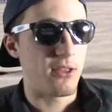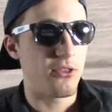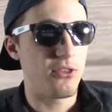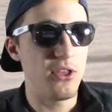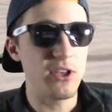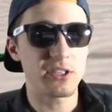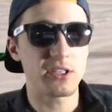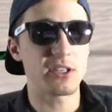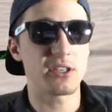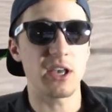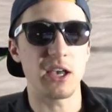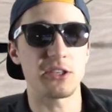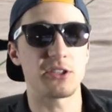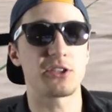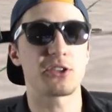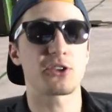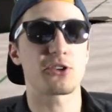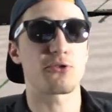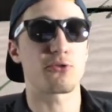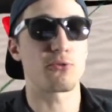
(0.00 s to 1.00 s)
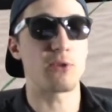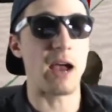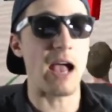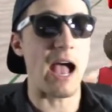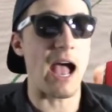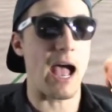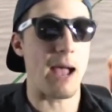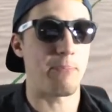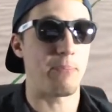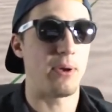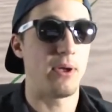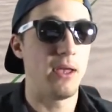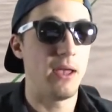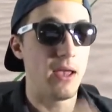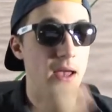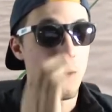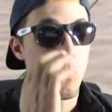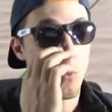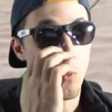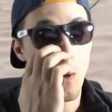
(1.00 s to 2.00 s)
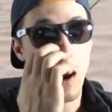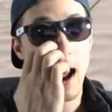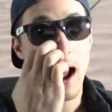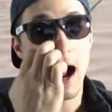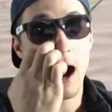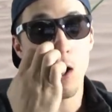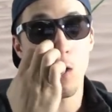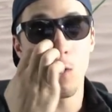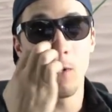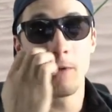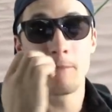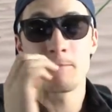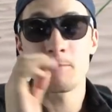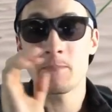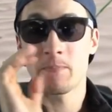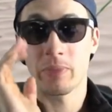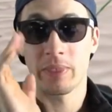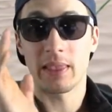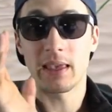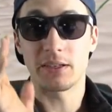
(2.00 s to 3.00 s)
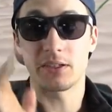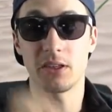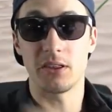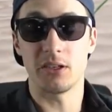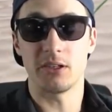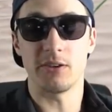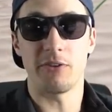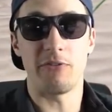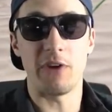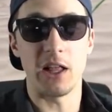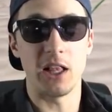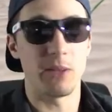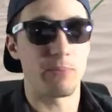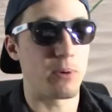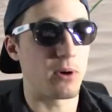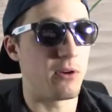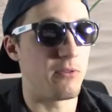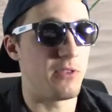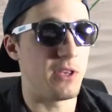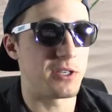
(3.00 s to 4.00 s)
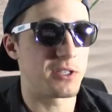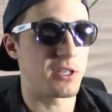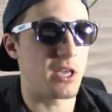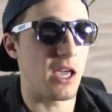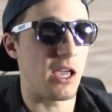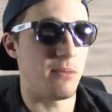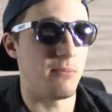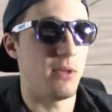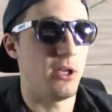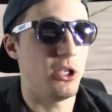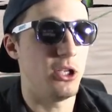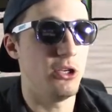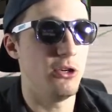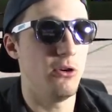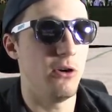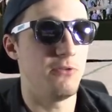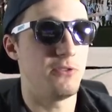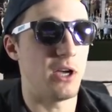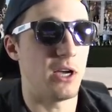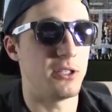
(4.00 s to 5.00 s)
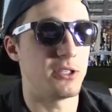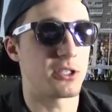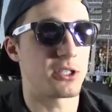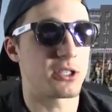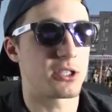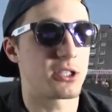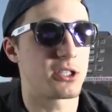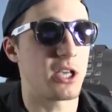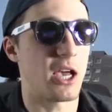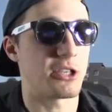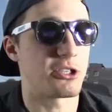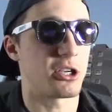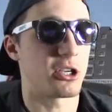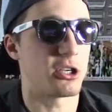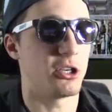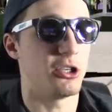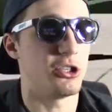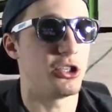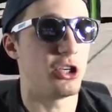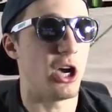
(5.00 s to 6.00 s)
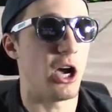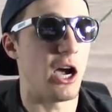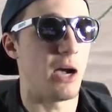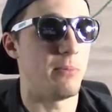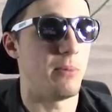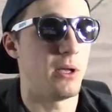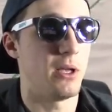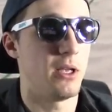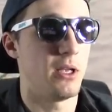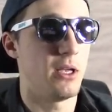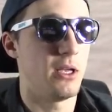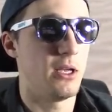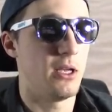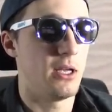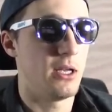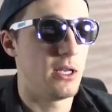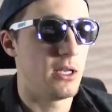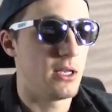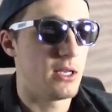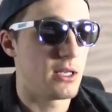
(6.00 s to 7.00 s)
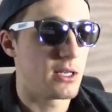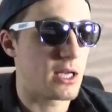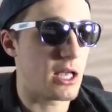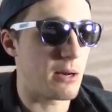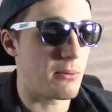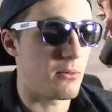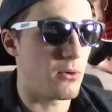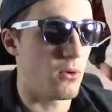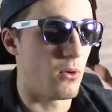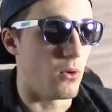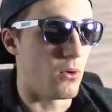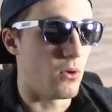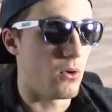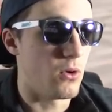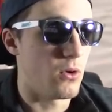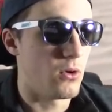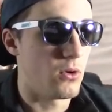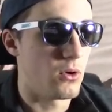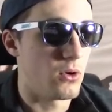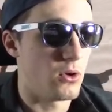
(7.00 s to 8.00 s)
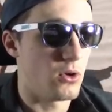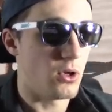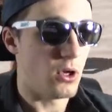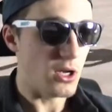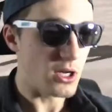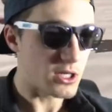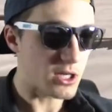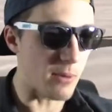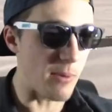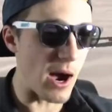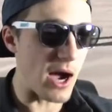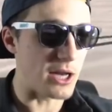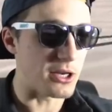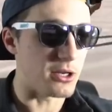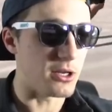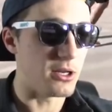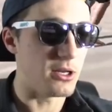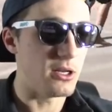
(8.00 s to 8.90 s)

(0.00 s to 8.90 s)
This is a scrap. Wow, to the developer of this game. You have done such a good job. Get up. Oh, come on.